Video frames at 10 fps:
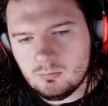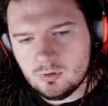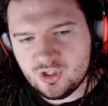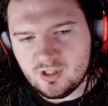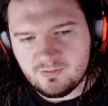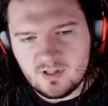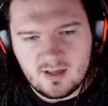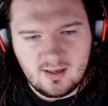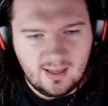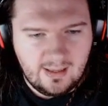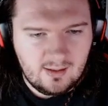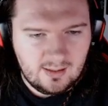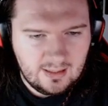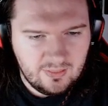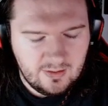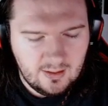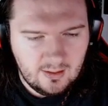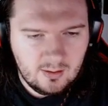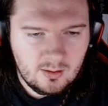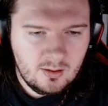shifted at like
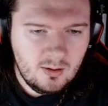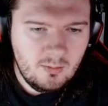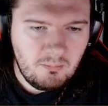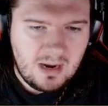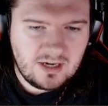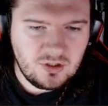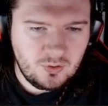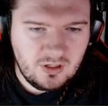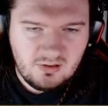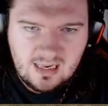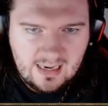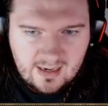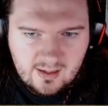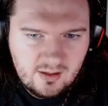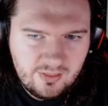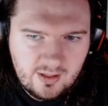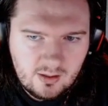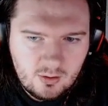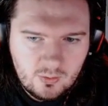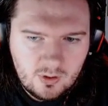the Macedonian Hellenic thing
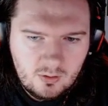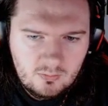going on?